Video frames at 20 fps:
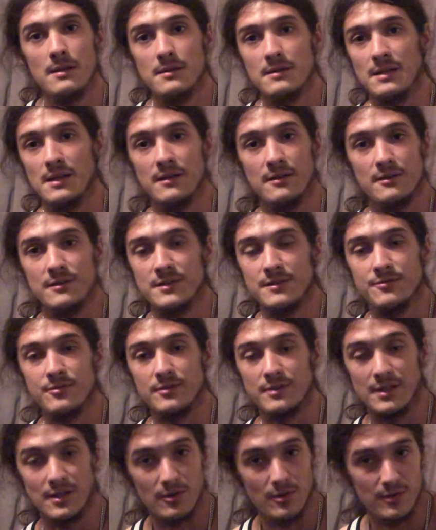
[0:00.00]
Now
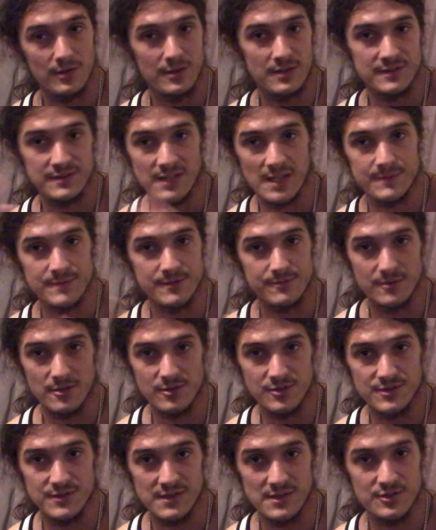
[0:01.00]
there are other types of
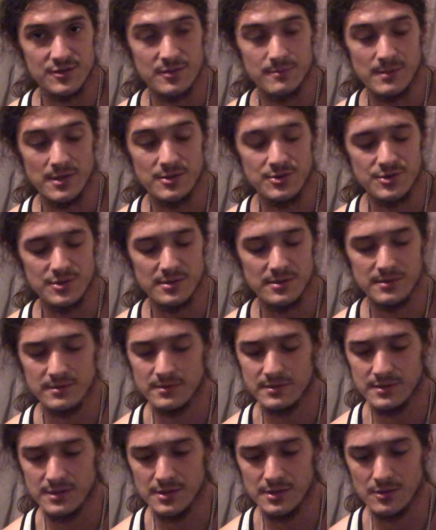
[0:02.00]
functions I should mention,
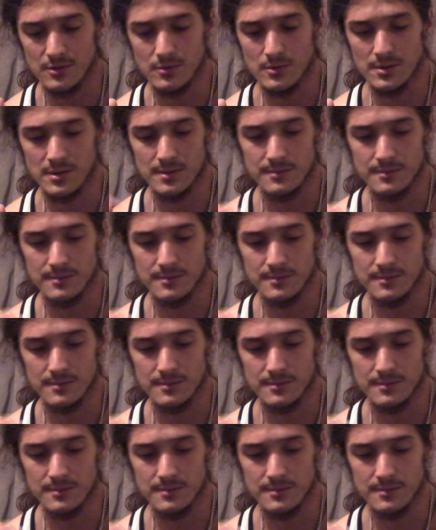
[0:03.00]
you know,